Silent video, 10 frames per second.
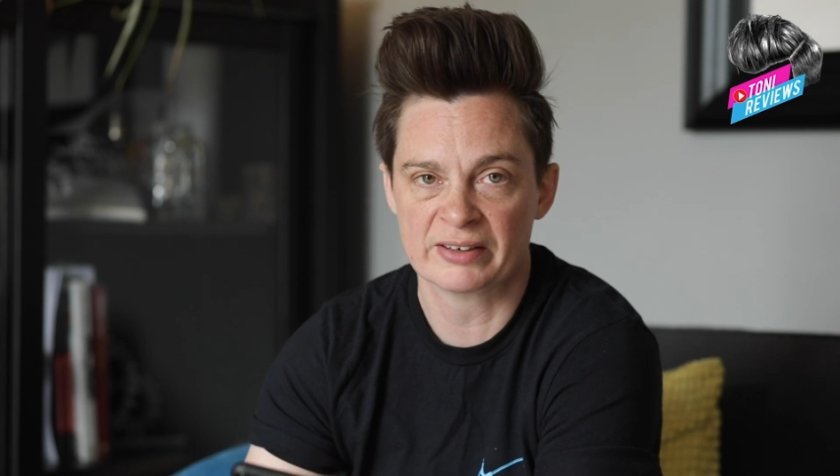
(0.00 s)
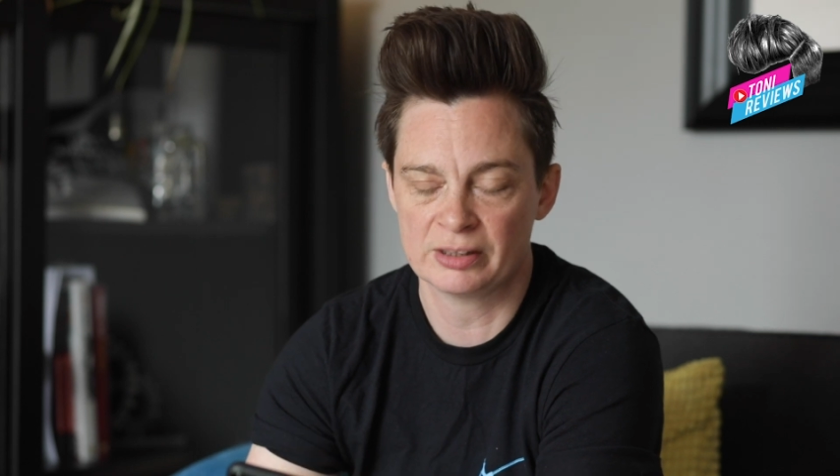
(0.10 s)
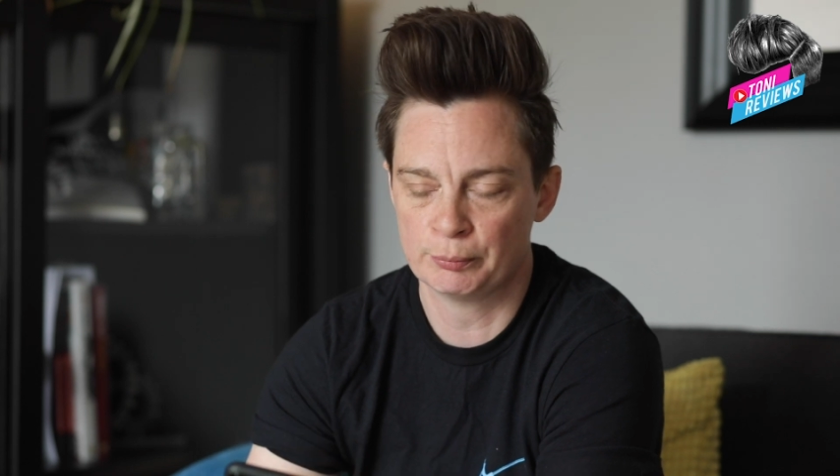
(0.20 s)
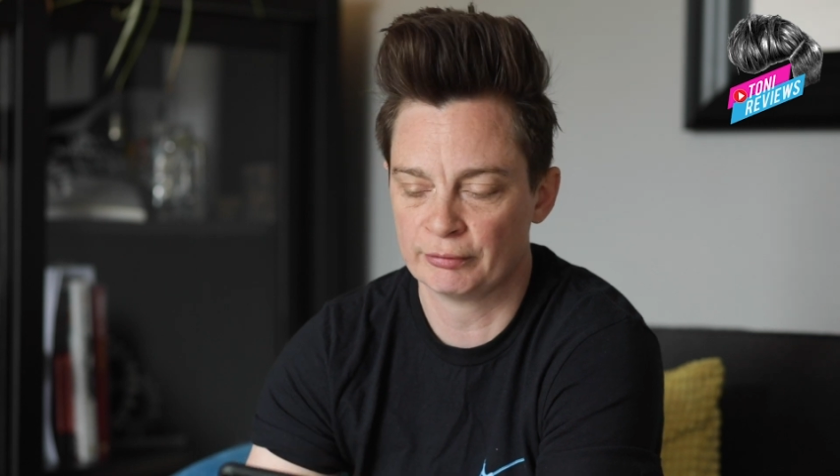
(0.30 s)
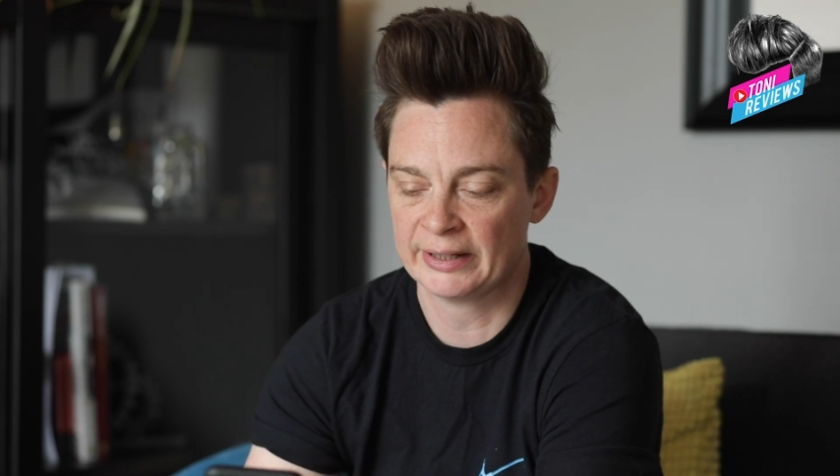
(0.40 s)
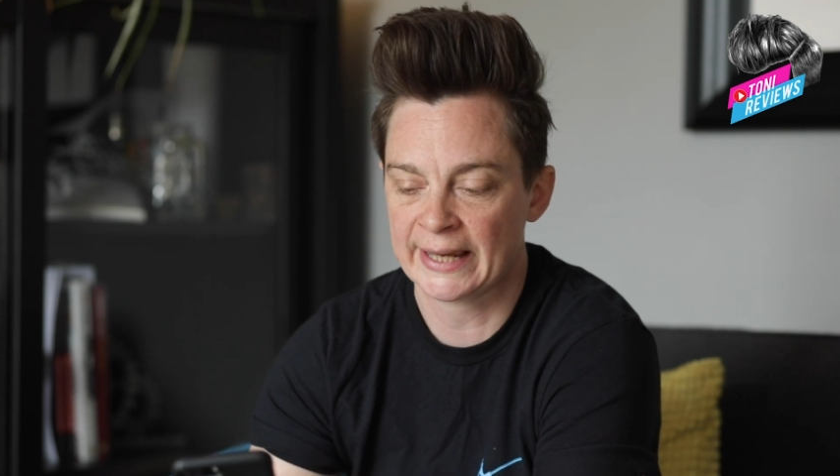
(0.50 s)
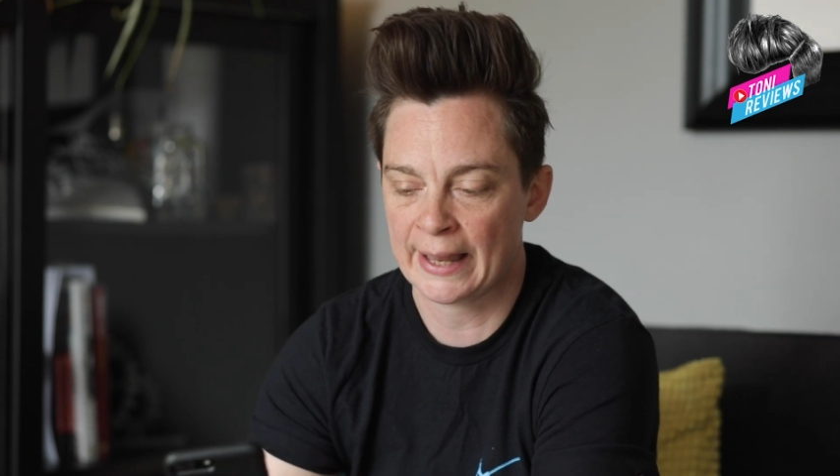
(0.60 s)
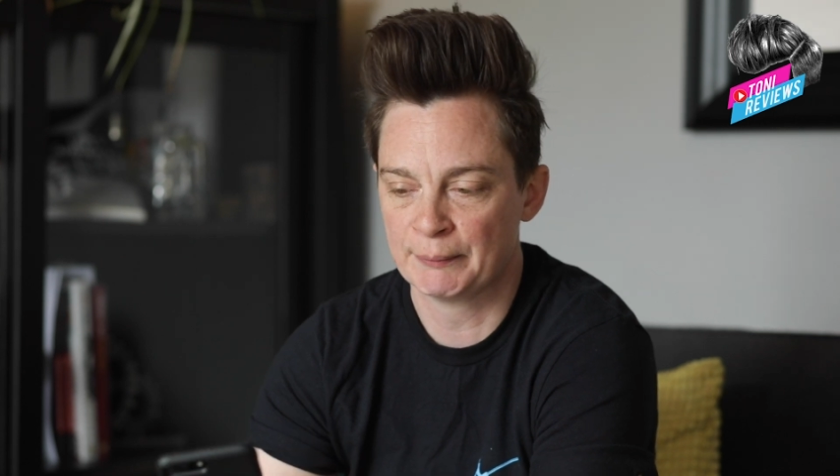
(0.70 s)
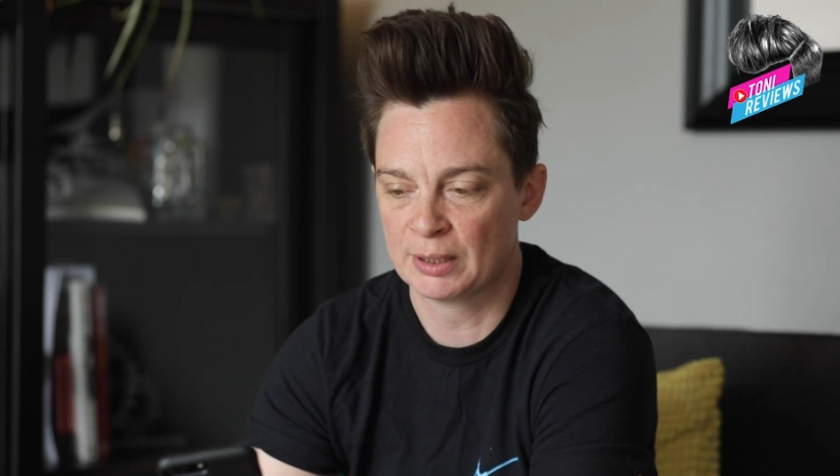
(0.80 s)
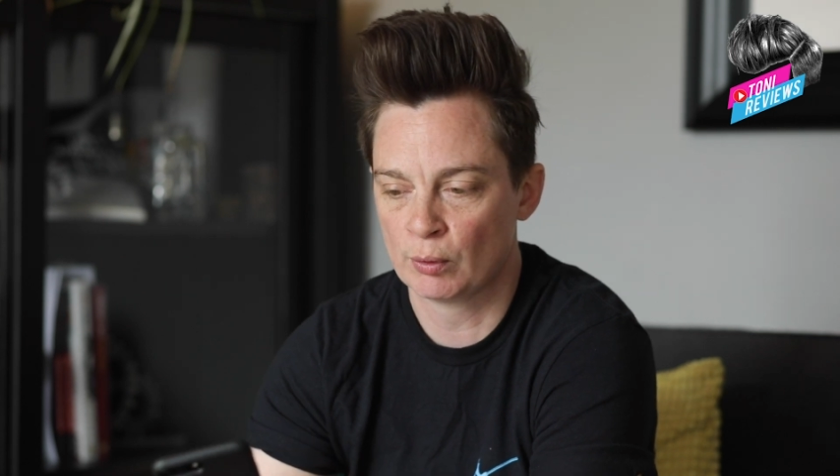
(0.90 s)
slippery, it
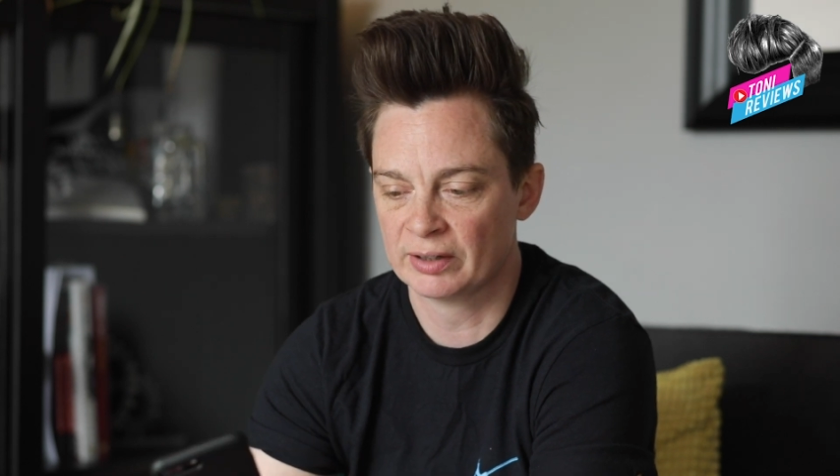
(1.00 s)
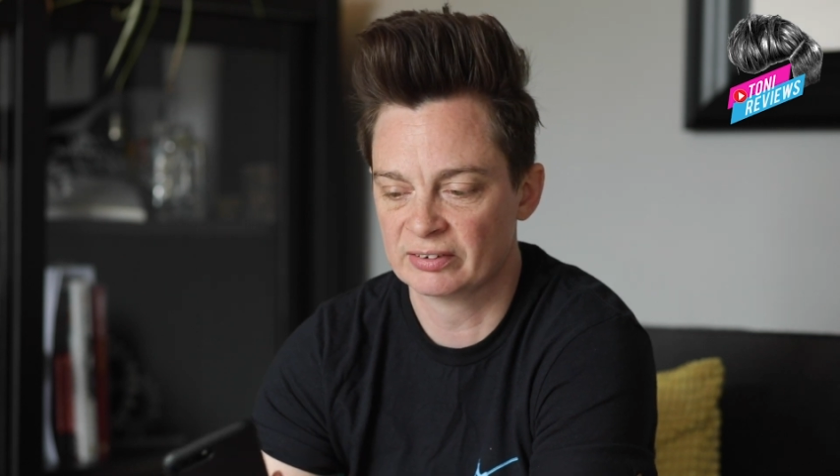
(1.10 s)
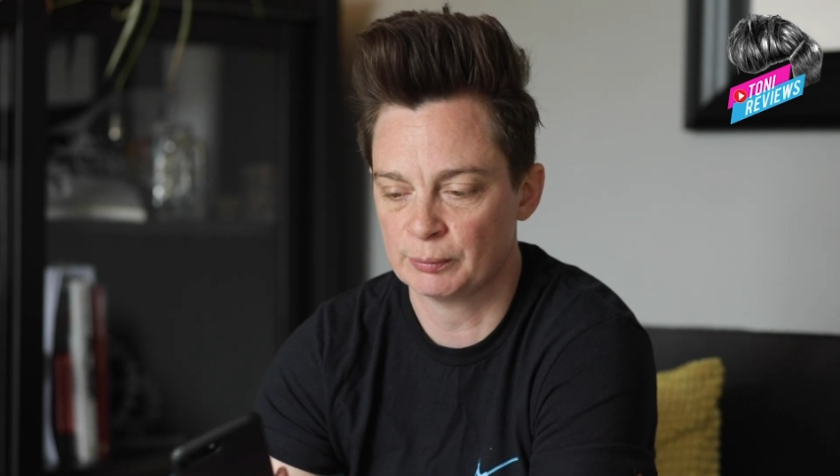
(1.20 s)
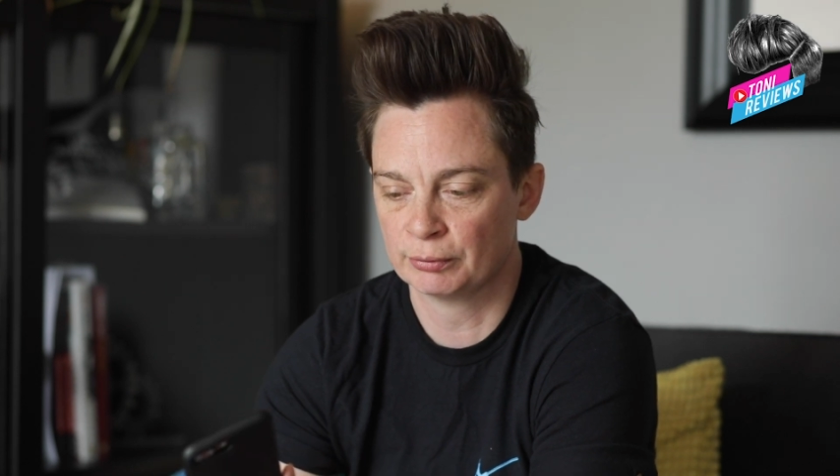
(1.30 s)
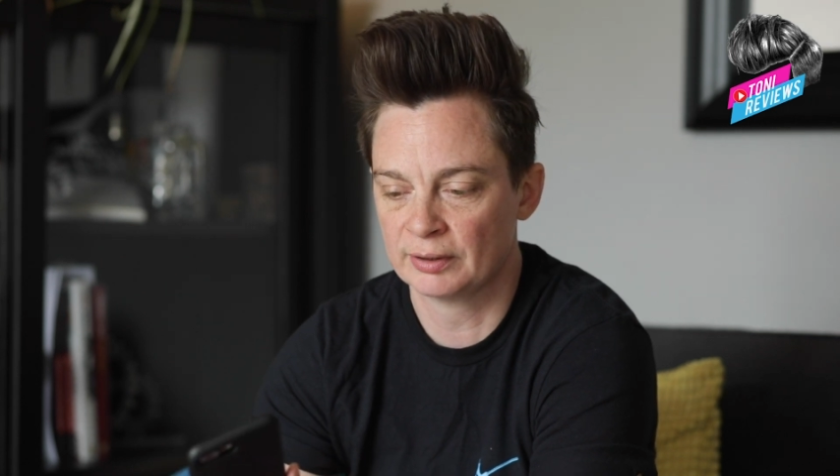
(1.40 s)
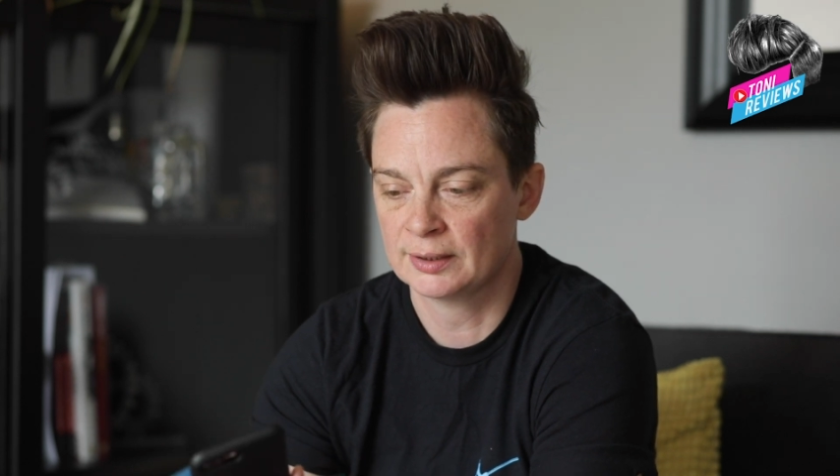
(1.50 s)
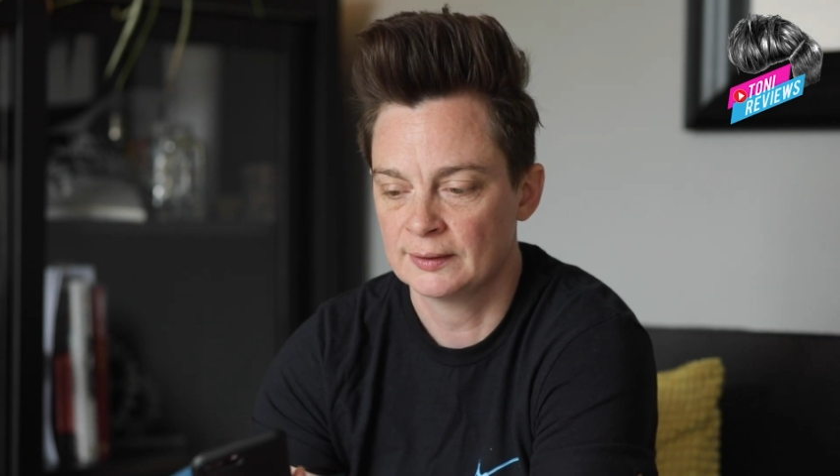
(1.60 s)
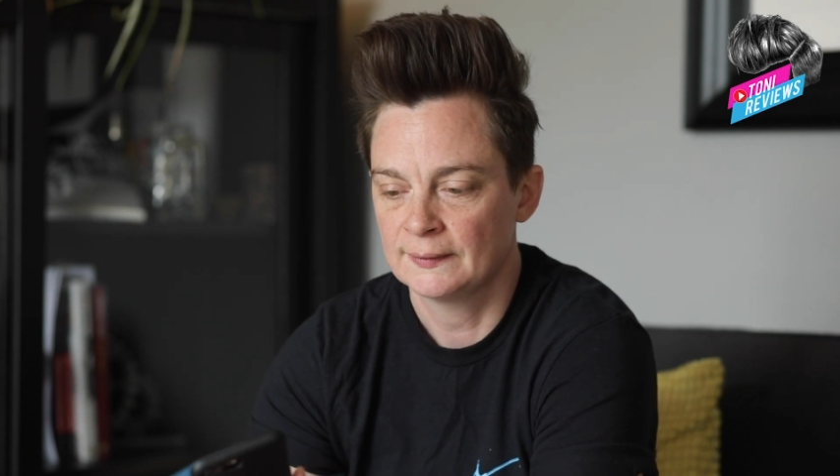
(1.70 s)
can be quite slippery.